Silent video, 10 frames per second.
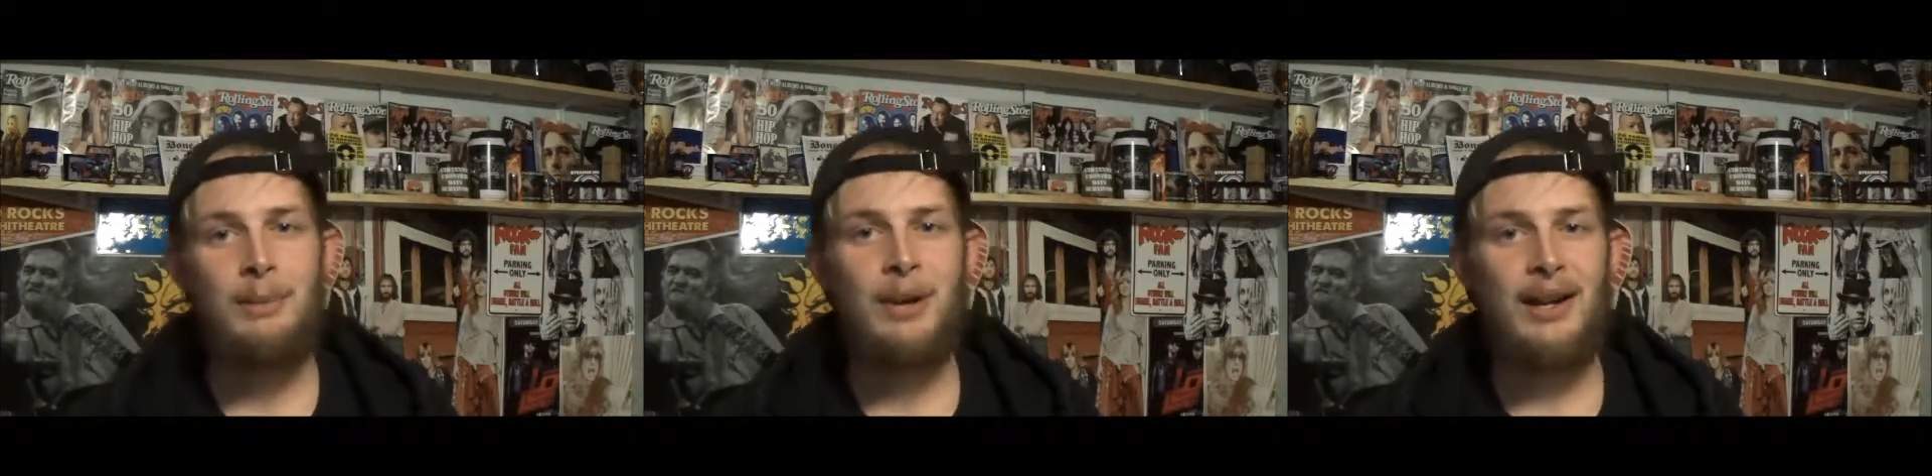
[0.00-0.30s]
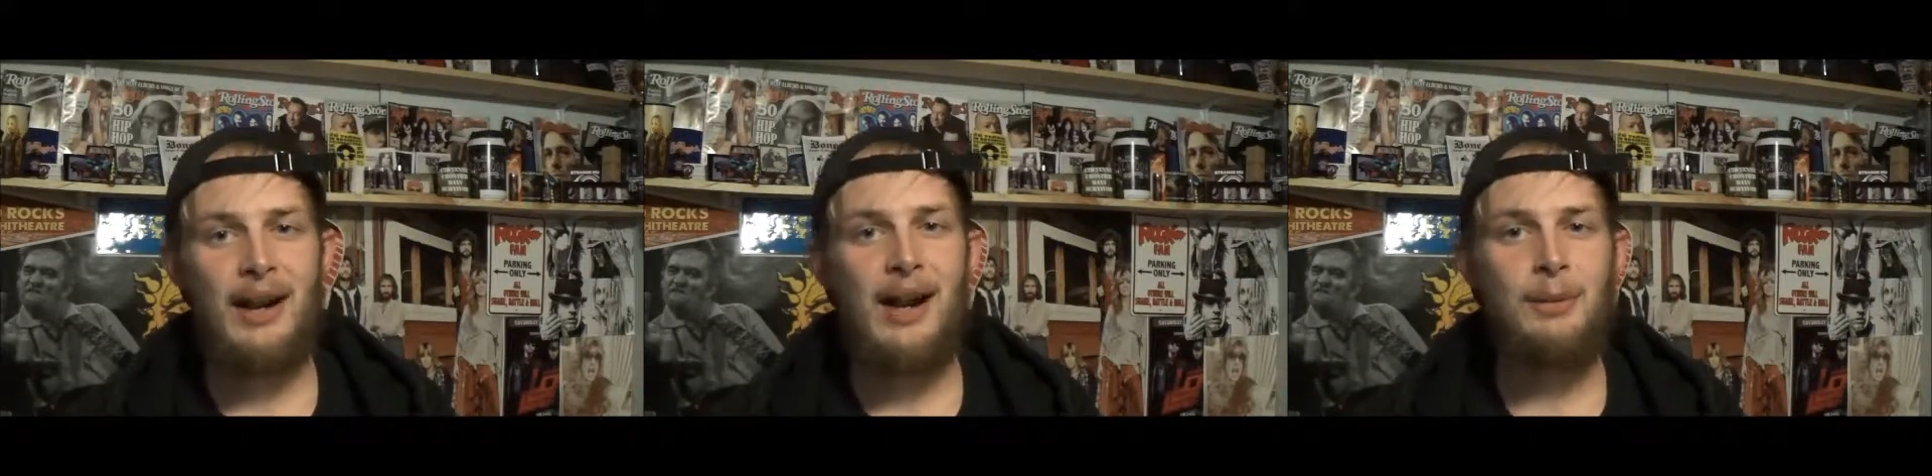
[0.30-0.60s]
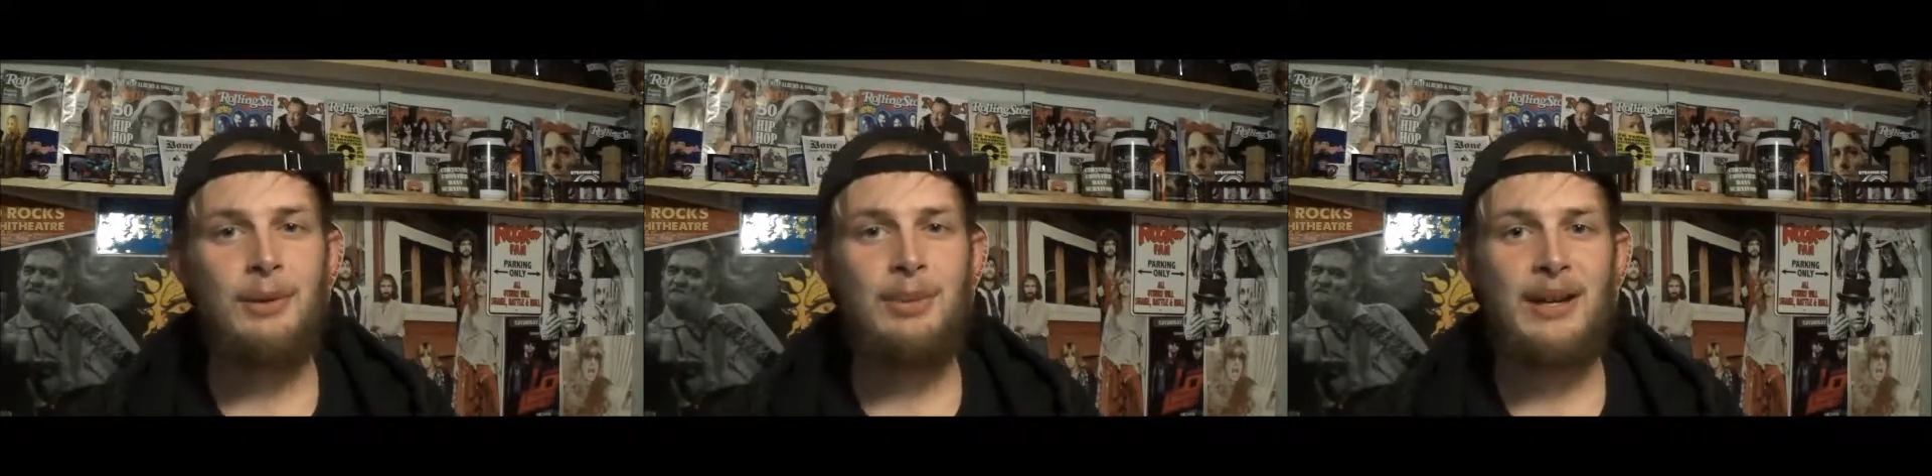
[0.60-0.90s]
but I
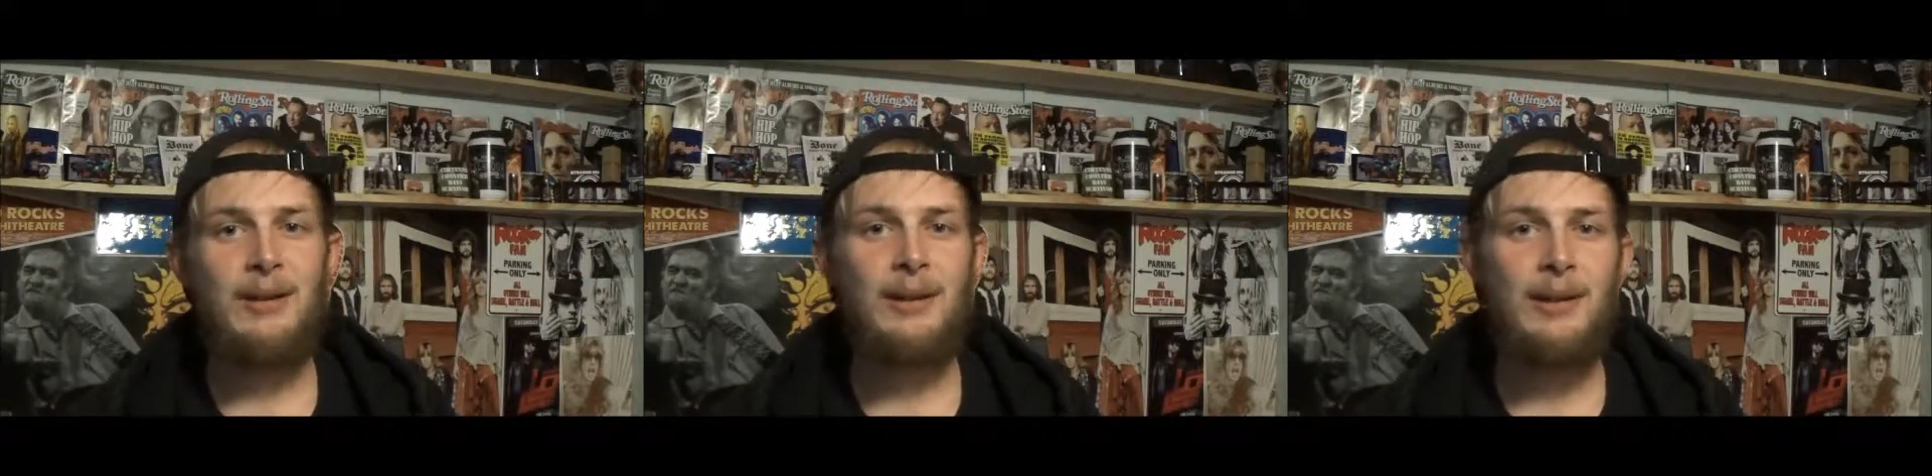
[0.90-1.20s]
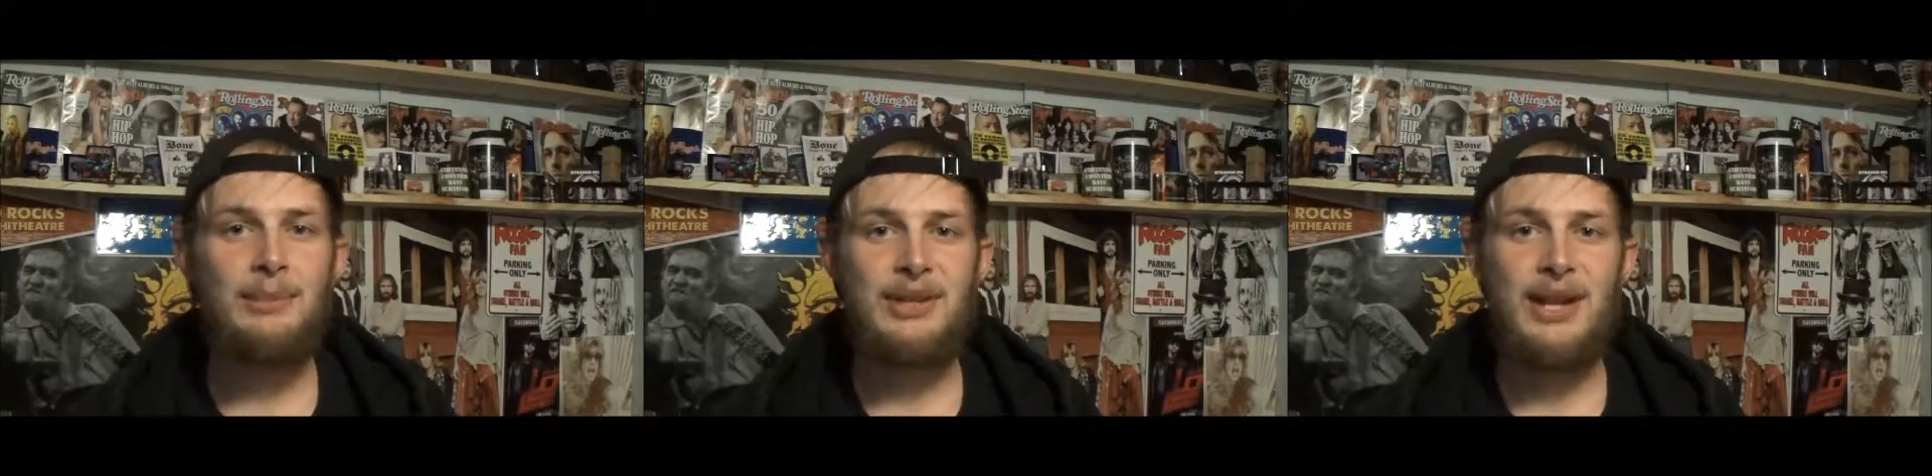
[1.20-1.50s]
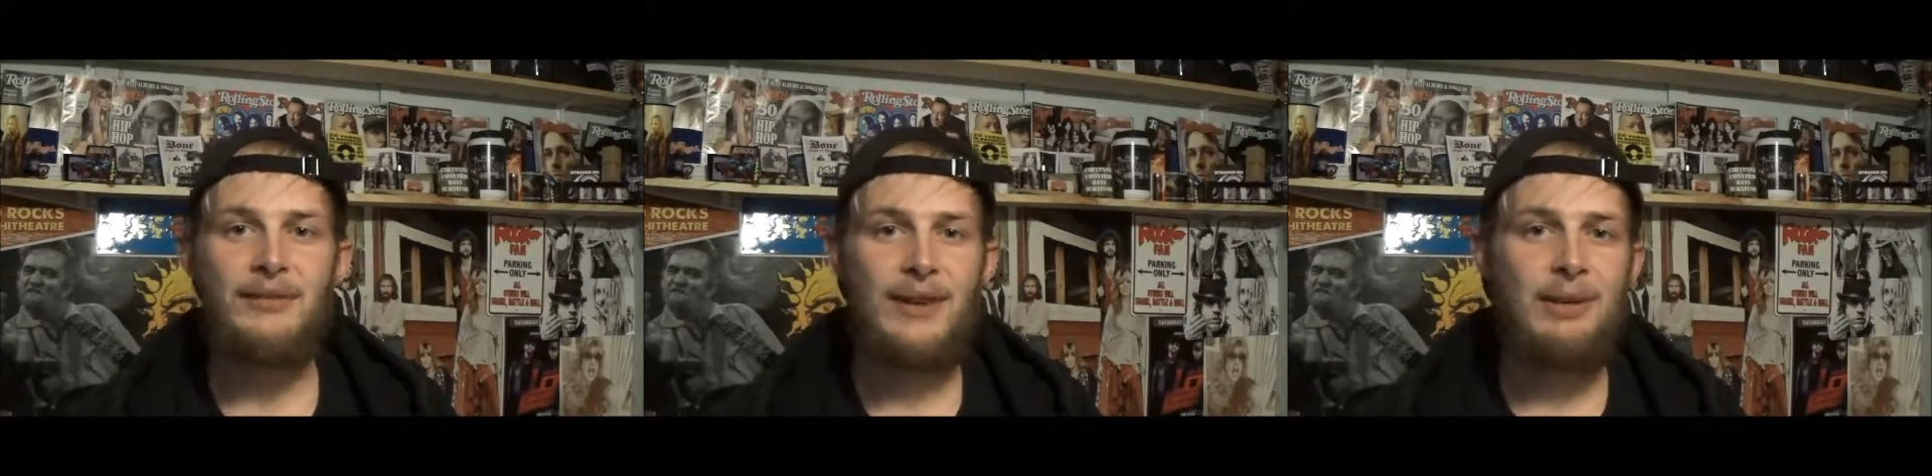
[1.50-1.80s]
would be a little
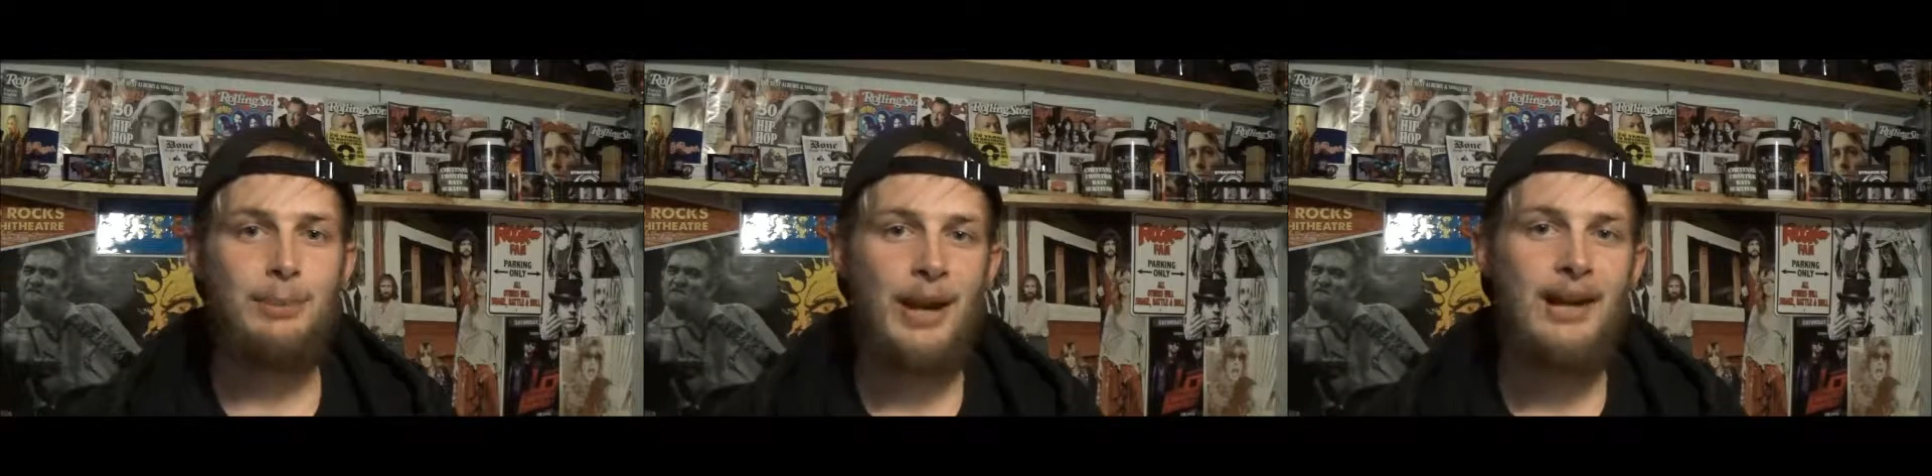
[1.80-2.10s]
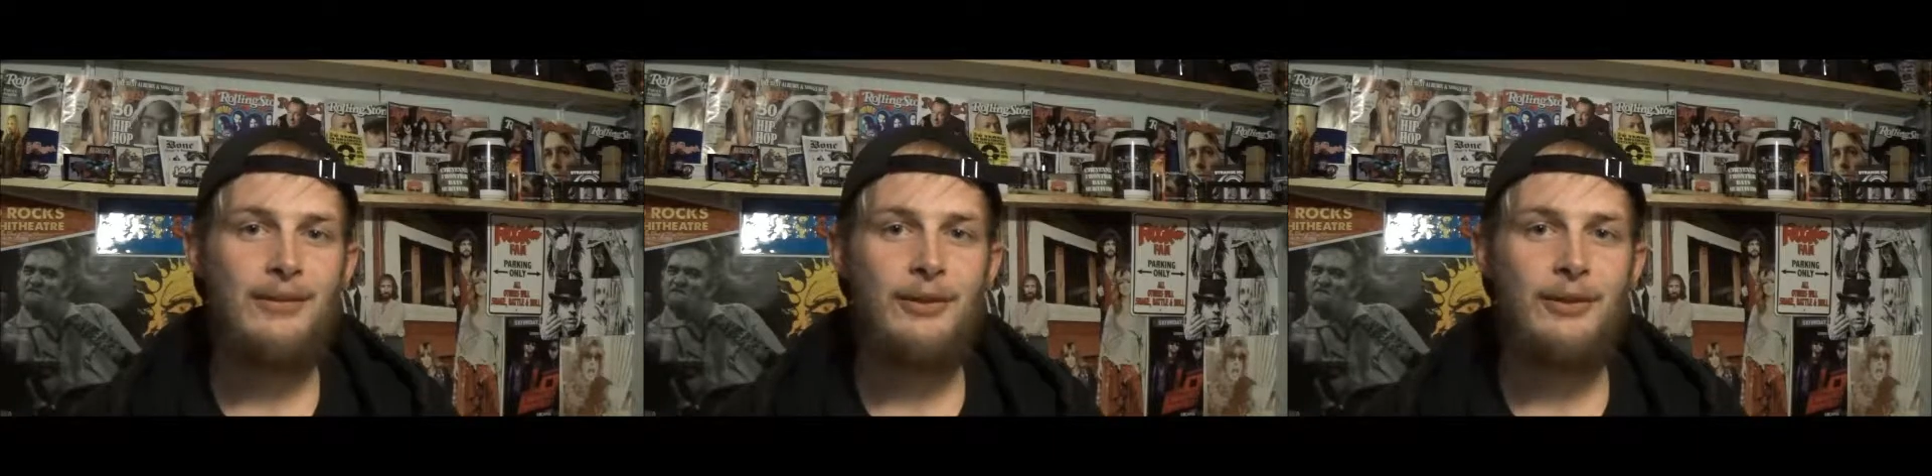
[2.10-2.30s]
upset if I'd paid